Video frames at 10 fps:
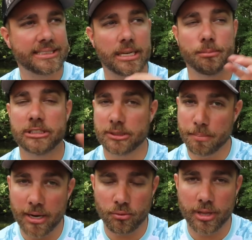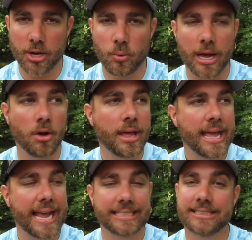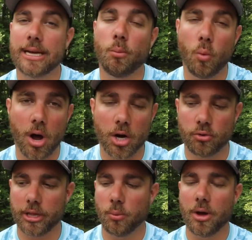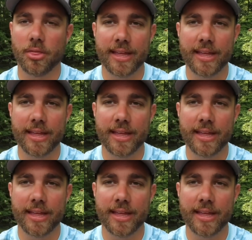Some spit really well, and some walk really well.